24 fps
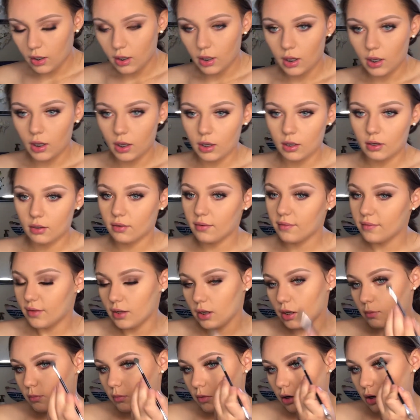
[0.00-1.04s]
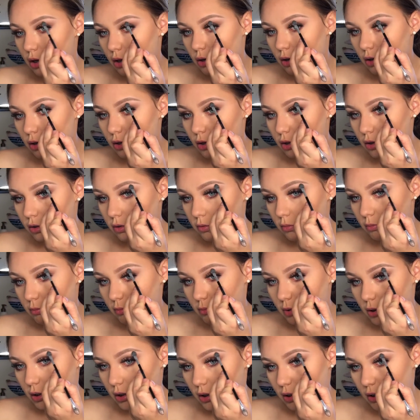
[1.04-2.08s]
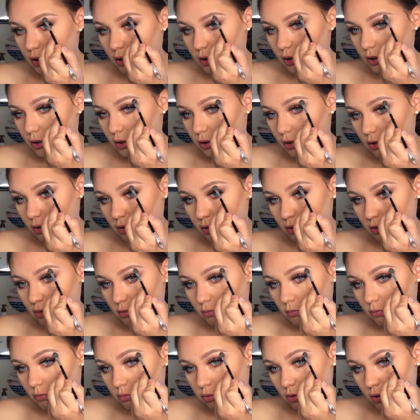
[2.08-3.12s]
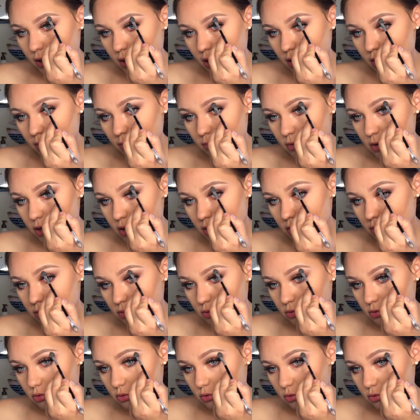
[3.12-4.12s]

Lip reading: And some on my brow bone.